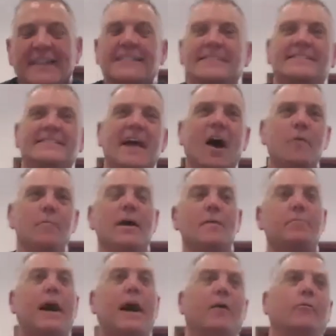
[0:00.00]
tell me
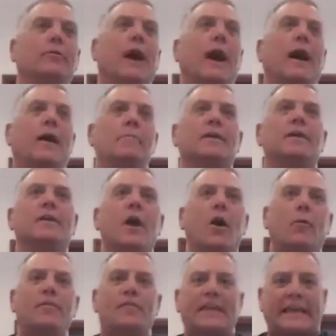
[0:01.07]
about
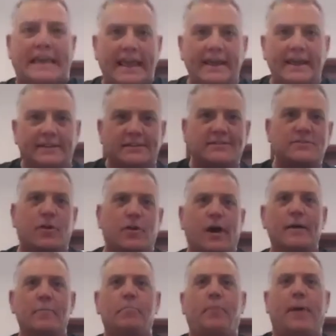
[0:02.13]
with the kids trying
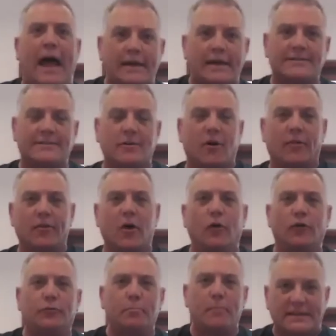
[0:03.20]
to pass on
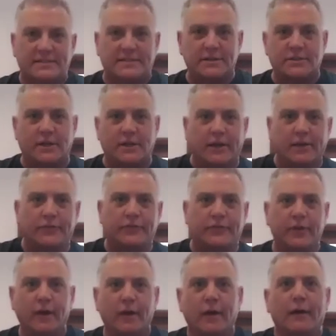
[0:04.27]
those messages,
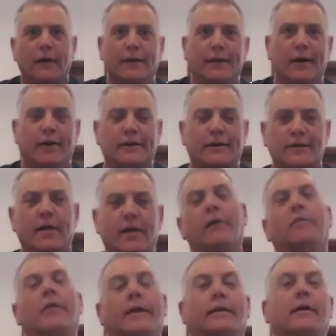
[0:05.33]
because
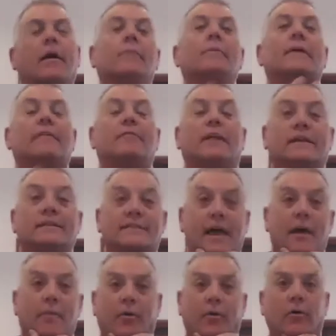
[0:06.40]
I'm like, let me give you an
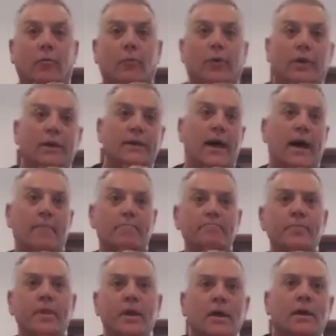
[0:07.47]
example. We
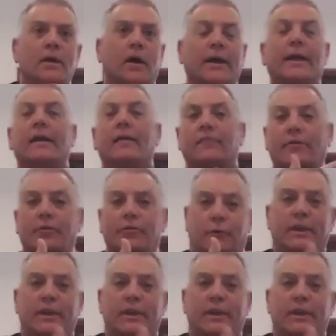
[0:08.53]
again, I've got the 3